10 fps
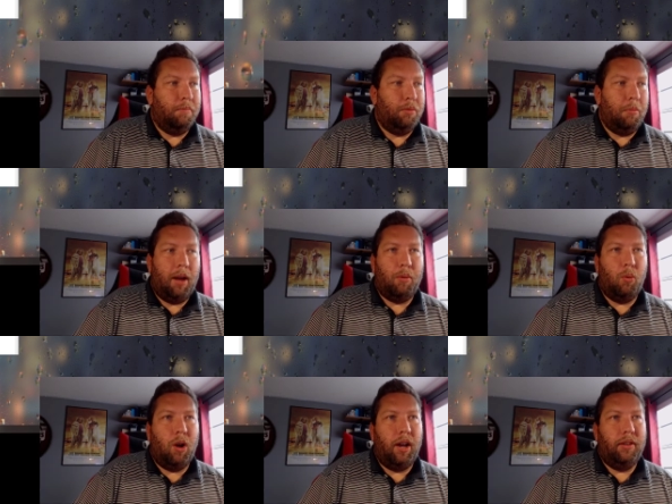input mapper
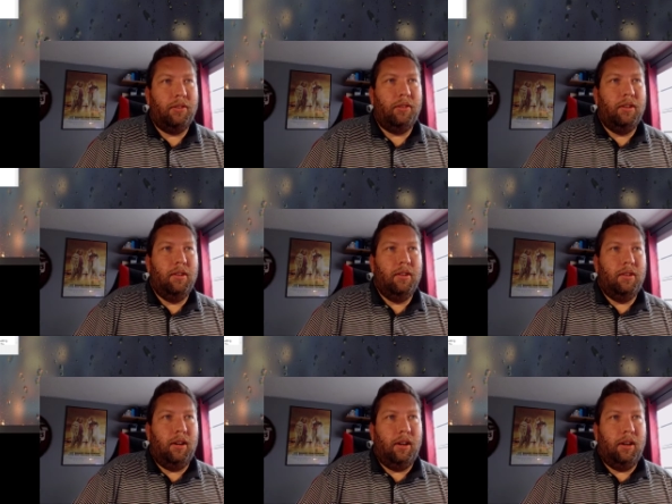wise
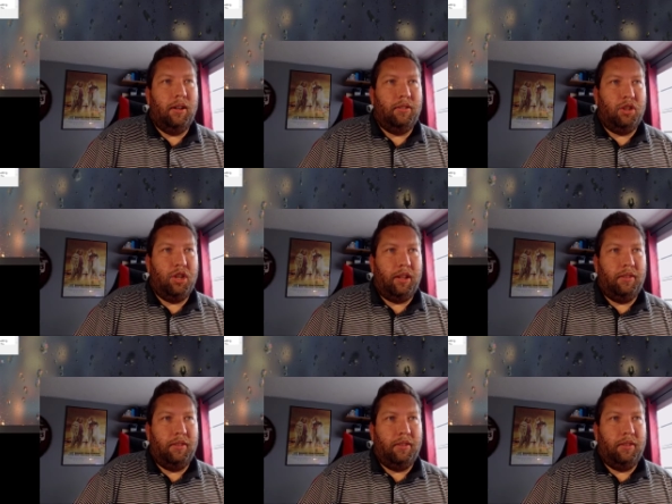uh, to check this